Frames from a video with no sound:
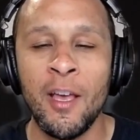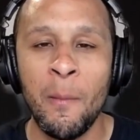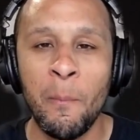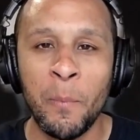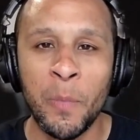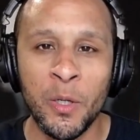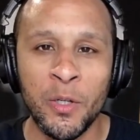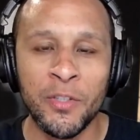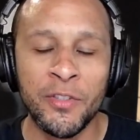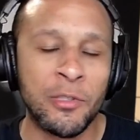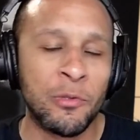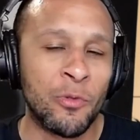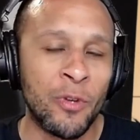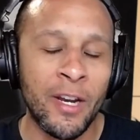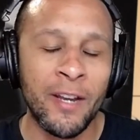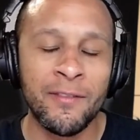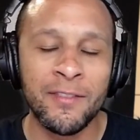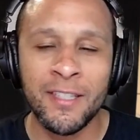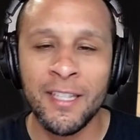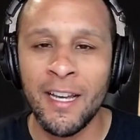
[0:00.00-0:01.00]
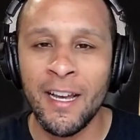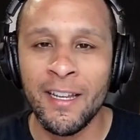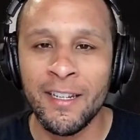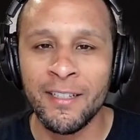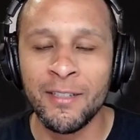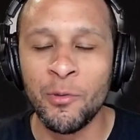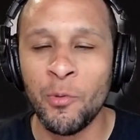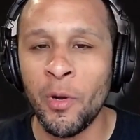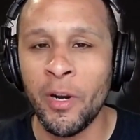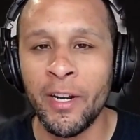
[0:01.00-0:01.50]
but the refs kind
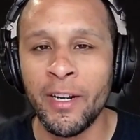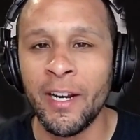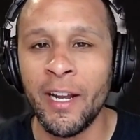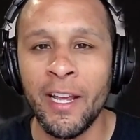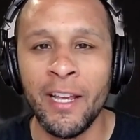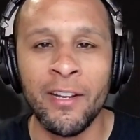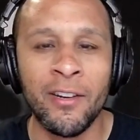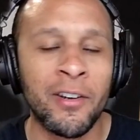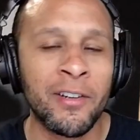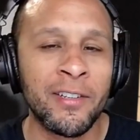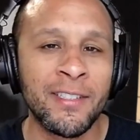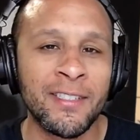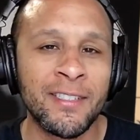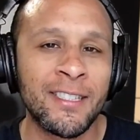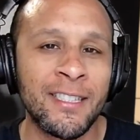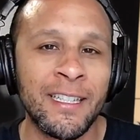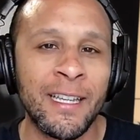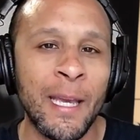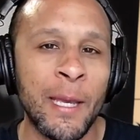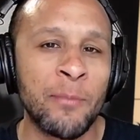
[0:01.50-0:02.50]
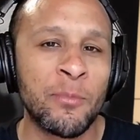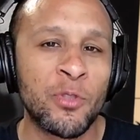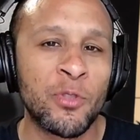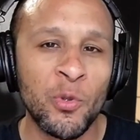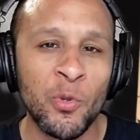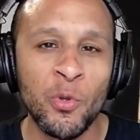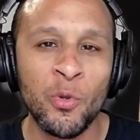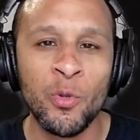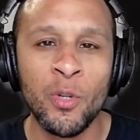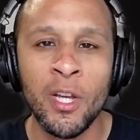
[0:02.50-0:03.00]
of wanted to hate on us in game
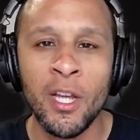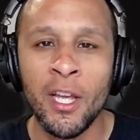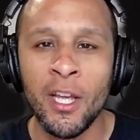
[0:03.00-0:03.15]
2,